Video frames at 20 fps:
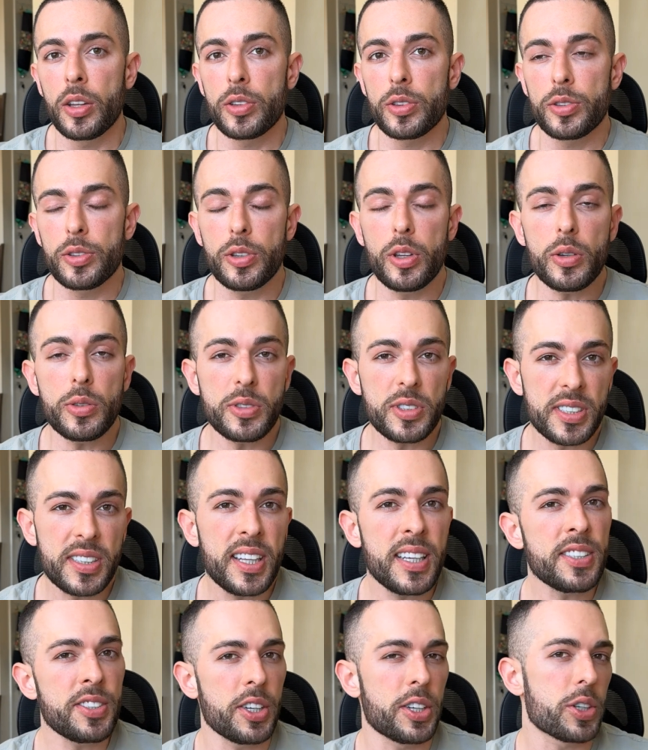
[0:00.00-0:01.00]
those
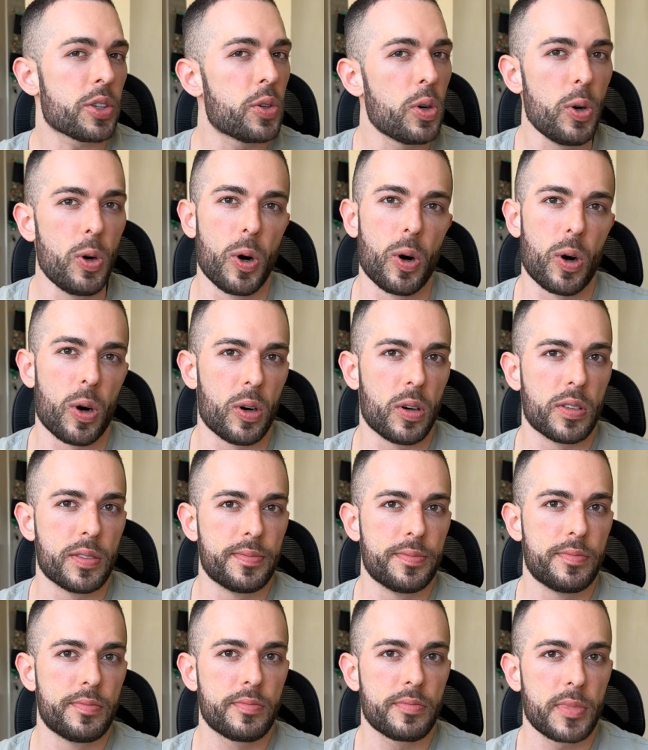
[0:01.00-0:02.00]
things are cool.
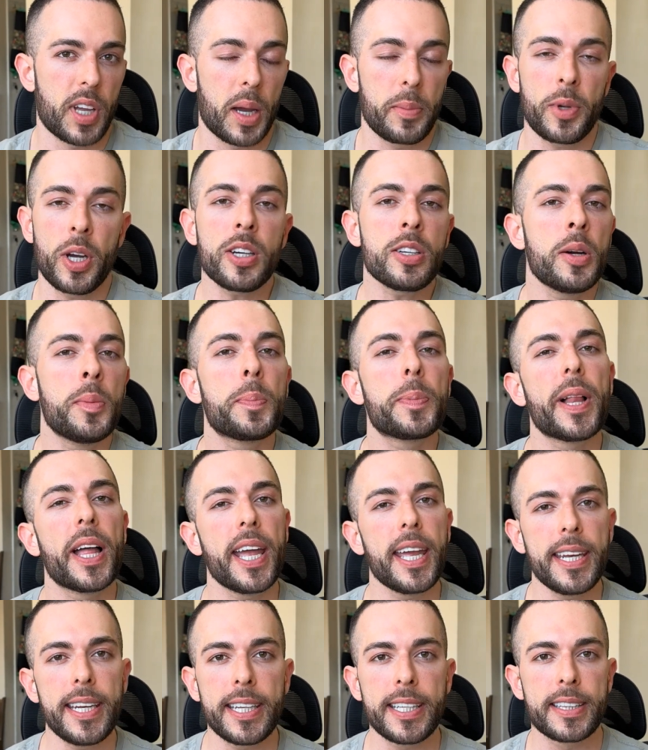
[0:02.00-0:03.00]
I'm not
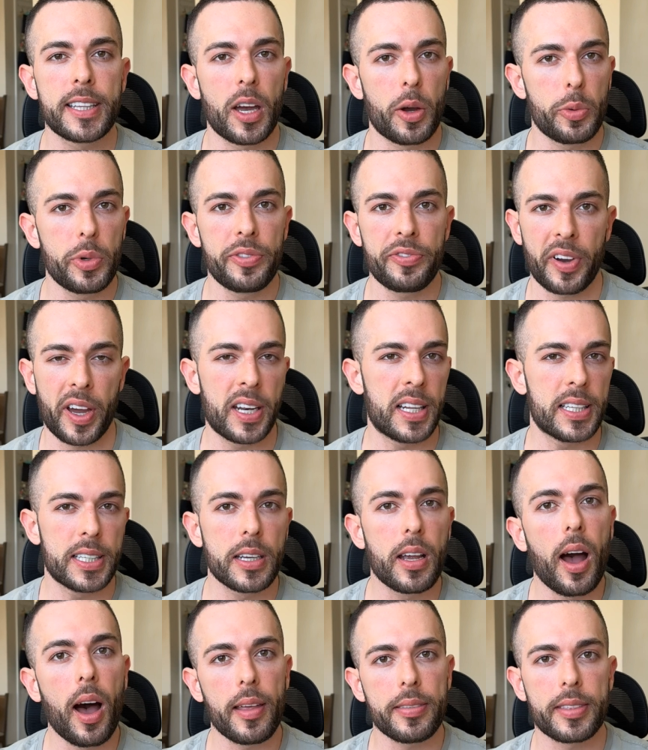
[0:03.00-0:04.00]
complaining that we finally
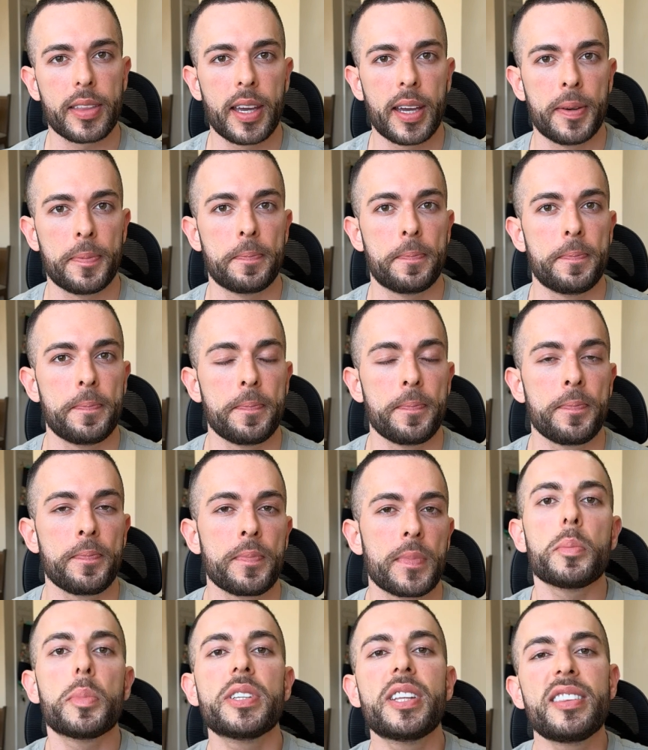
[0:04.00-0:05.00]
got them.
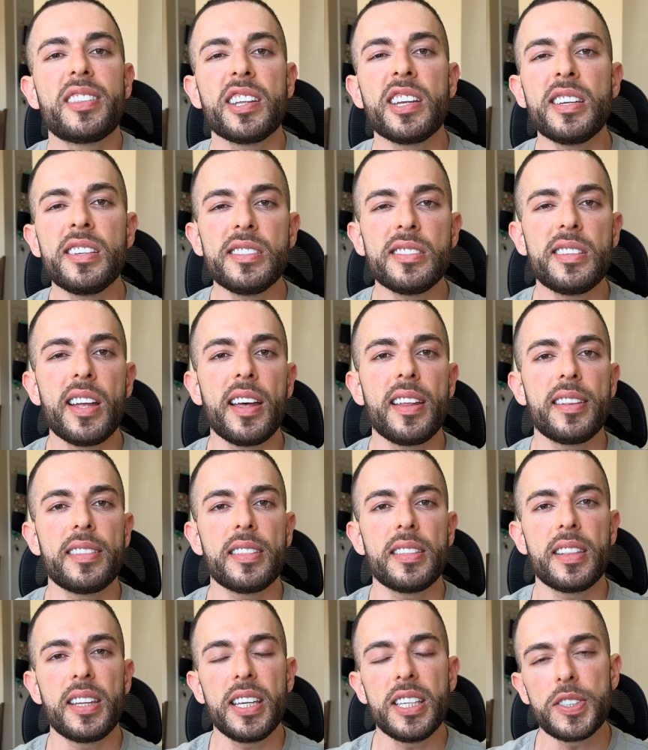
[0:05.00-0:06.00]
But the thing is that
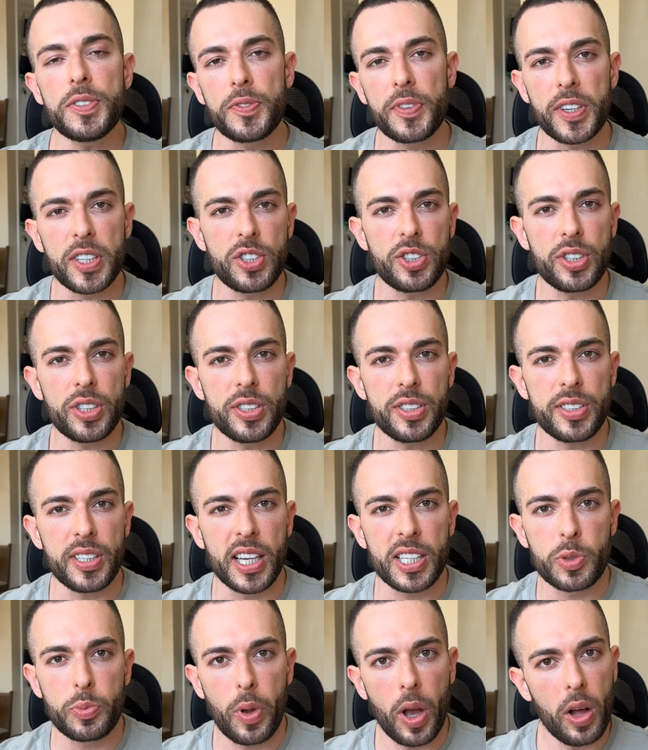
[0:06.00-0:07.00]
these features,
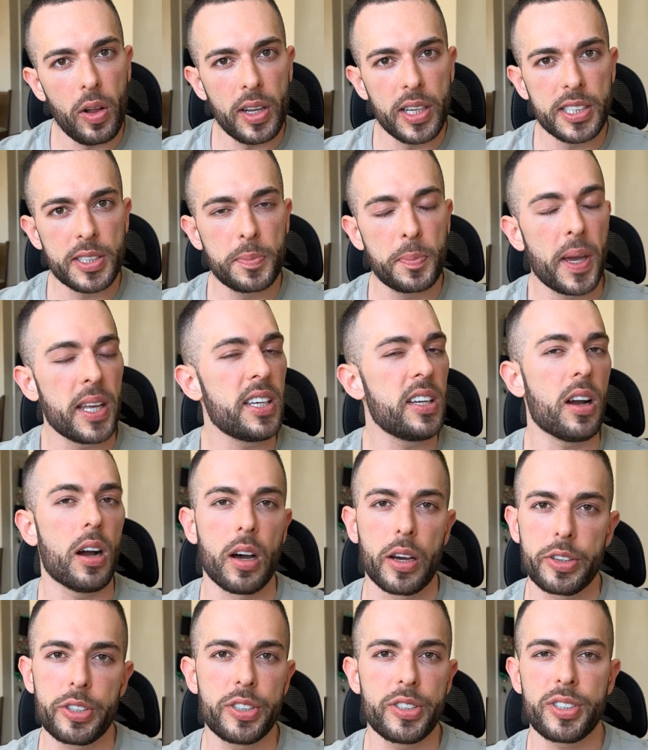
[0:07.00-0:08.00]
as well as many
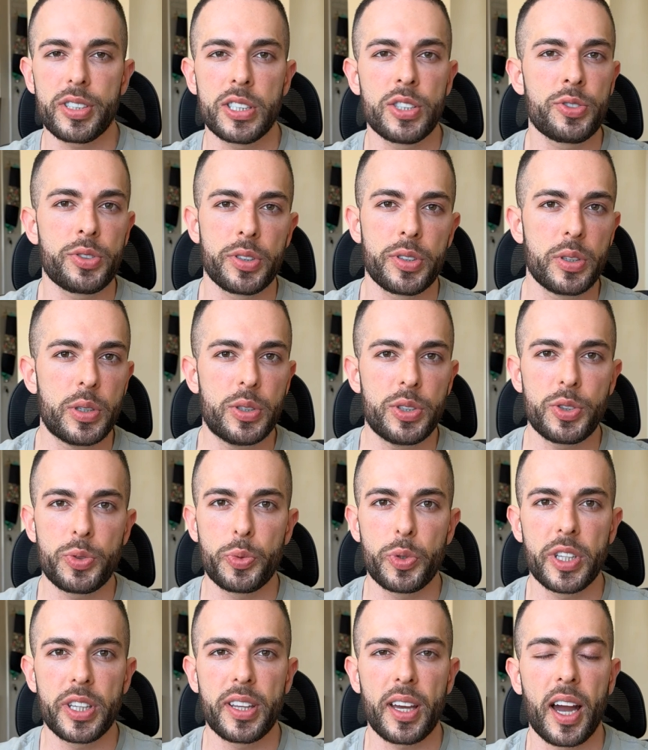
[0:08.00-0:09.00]
others introduced
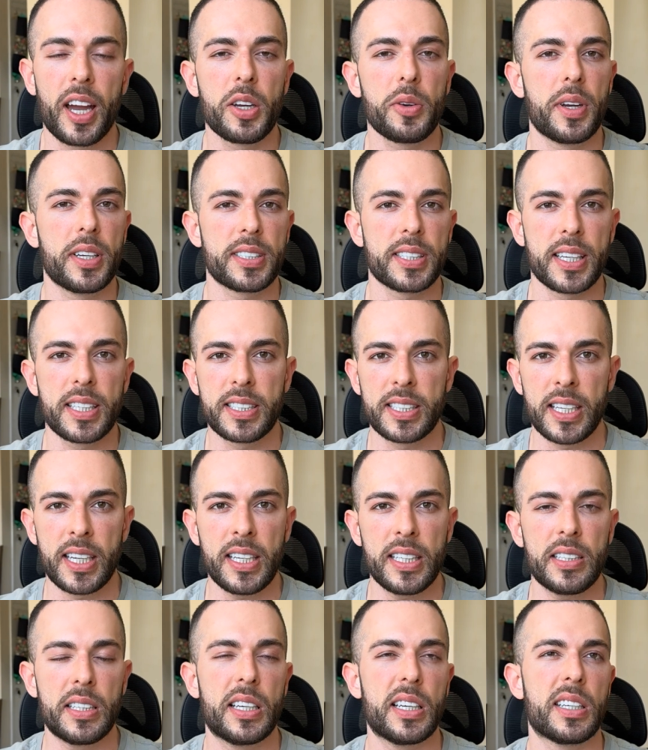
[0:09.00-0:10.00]
with iOS
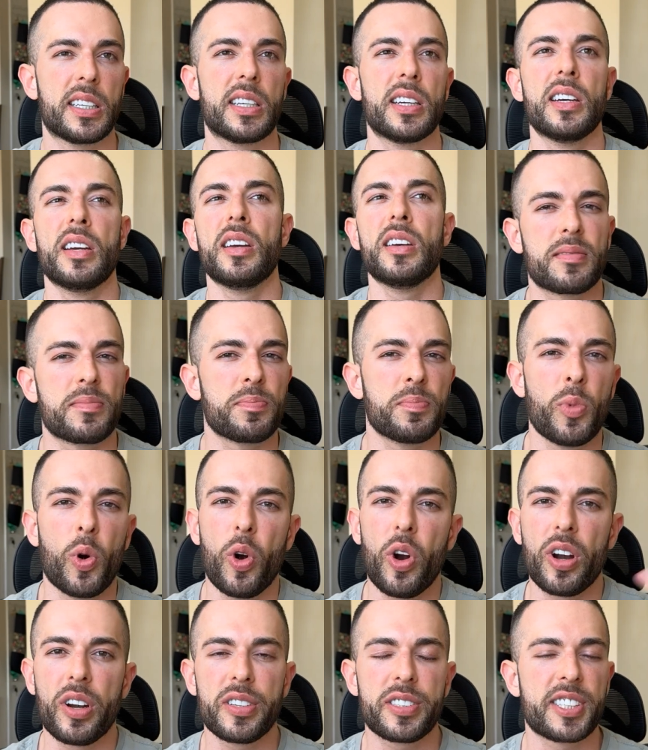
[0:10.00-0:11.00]
18, like
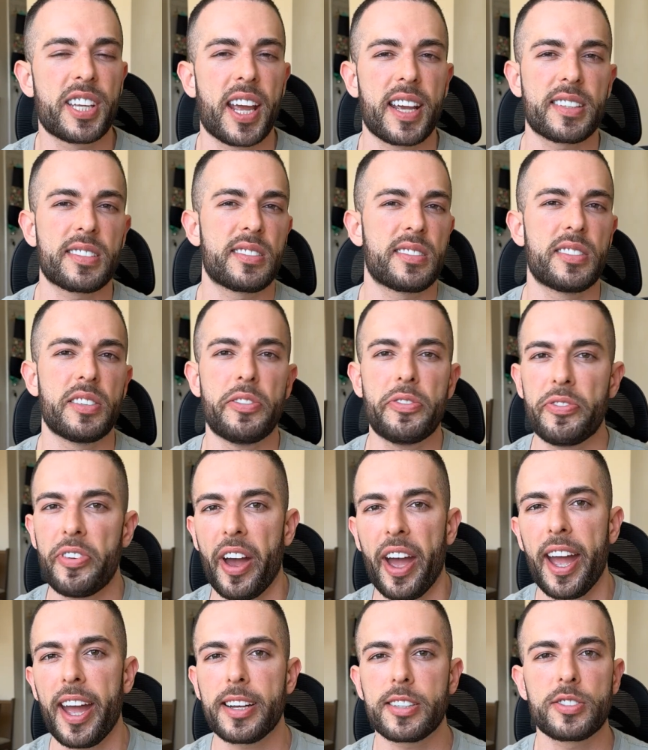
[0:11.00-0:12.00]
more text
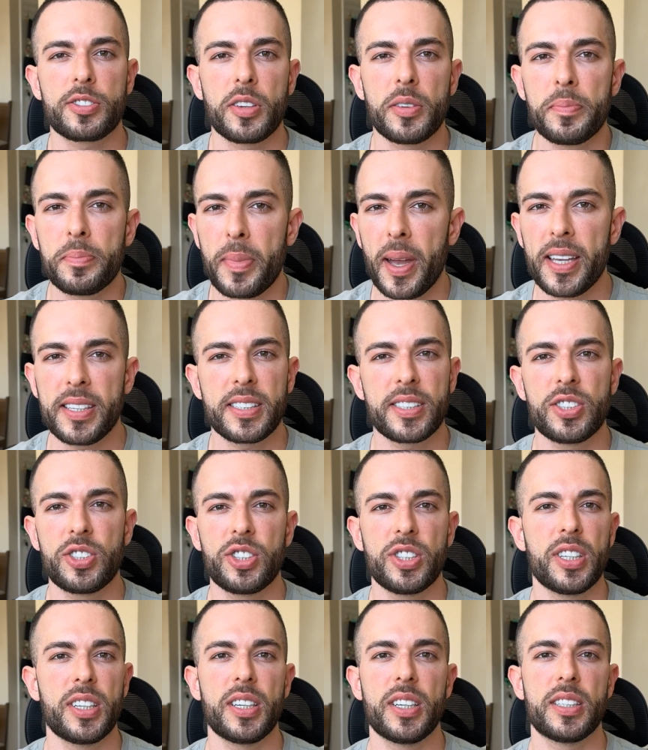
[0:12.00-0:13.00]
effects on
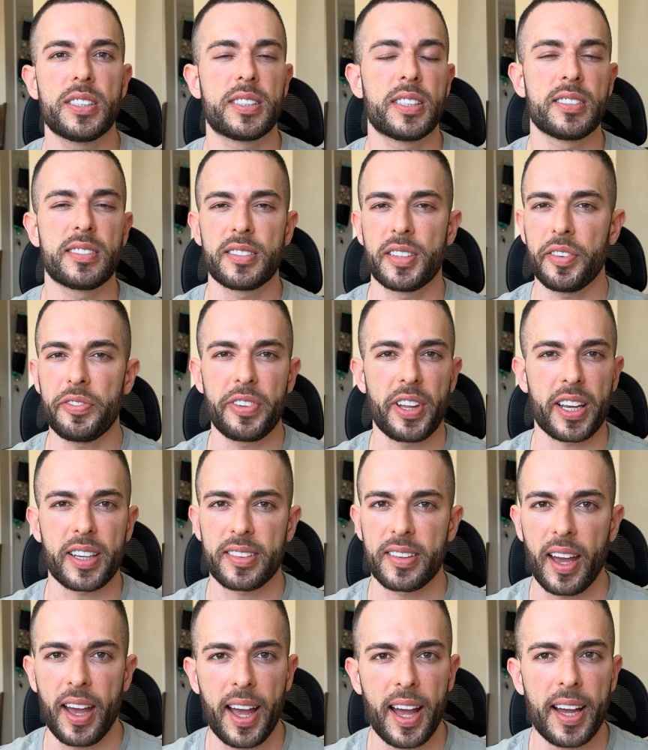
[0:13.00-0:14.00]
messages and stuff like
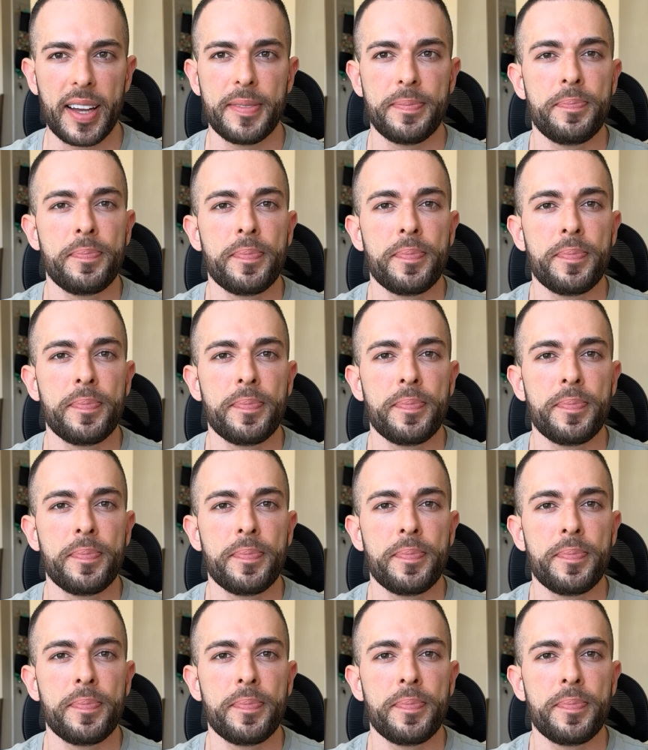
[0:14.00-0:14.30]
that,